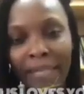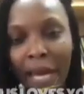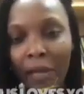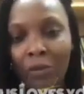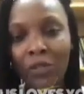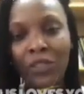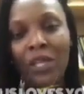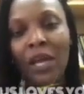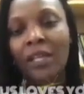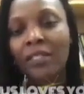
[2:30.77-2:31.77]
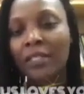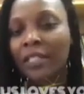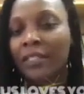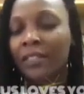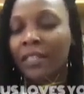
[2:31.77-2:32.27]
Now, SARS is
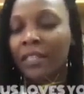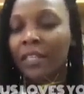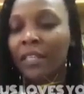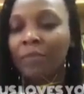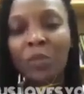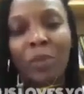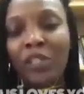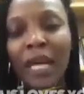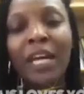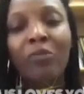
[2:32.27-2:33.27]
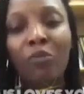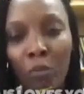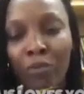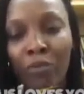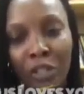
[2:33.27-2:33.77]
the Special
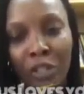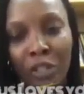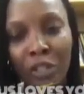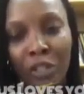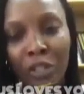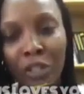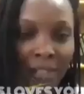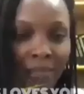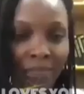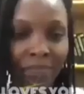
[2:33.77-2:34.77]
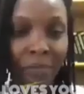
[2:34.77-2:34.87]
Anti-Robbery Squad Unit,